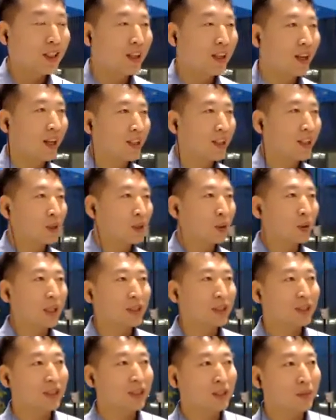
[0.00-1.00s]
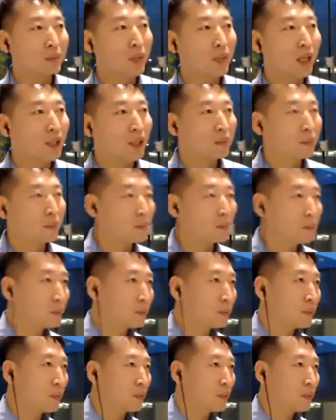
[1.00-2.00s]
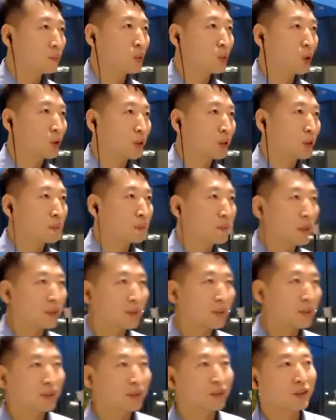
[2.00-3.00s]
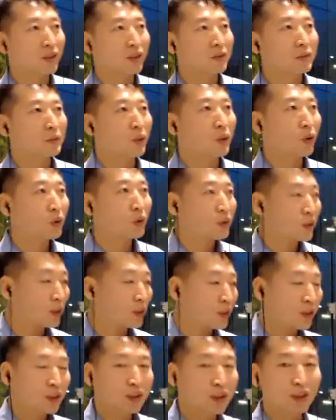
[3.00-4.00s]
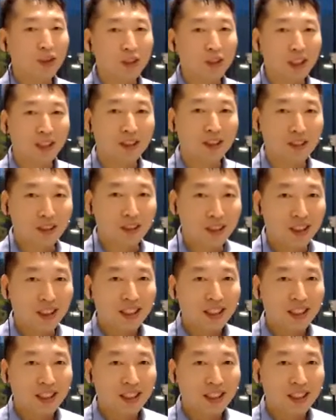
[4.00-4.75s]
I collected my broken pieces of bones together